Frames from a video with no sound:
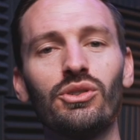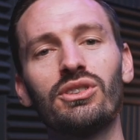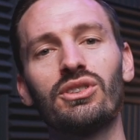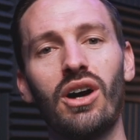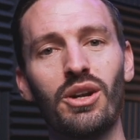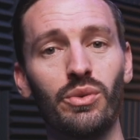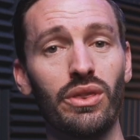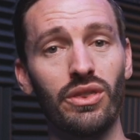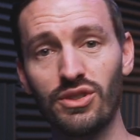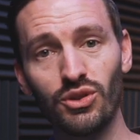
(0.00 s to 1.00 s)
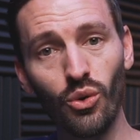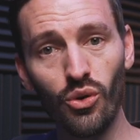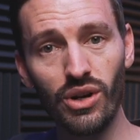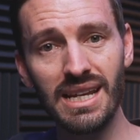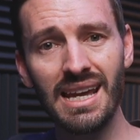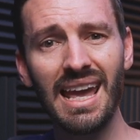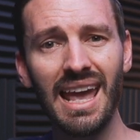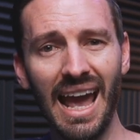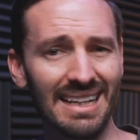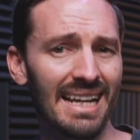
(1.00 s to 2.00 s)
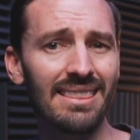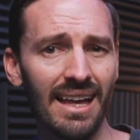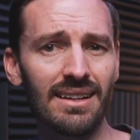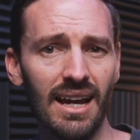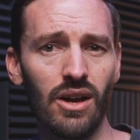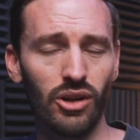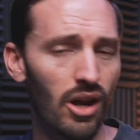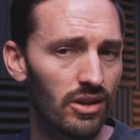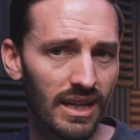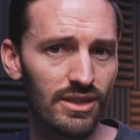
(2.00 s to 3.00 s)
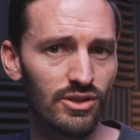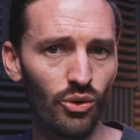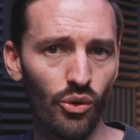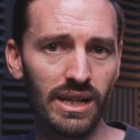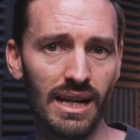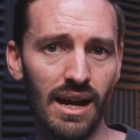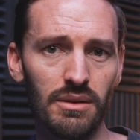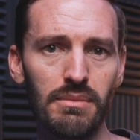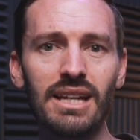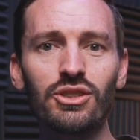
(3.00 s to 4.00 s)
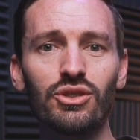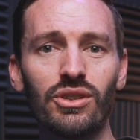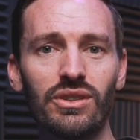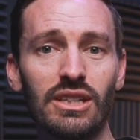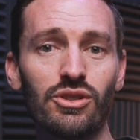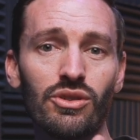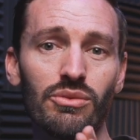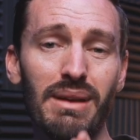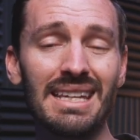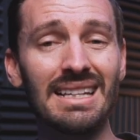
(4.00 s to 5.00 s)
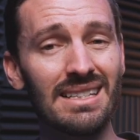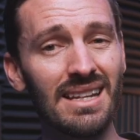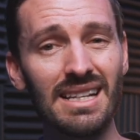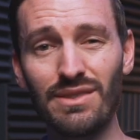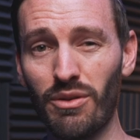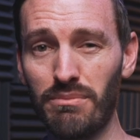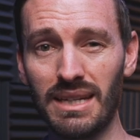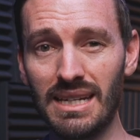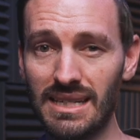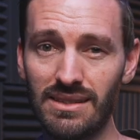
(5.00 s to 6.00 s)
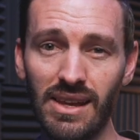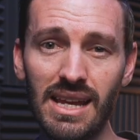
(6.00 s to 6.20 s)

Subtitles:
you'll start with the story and get that down, lock that story down, make sure that you're making sense from beginning to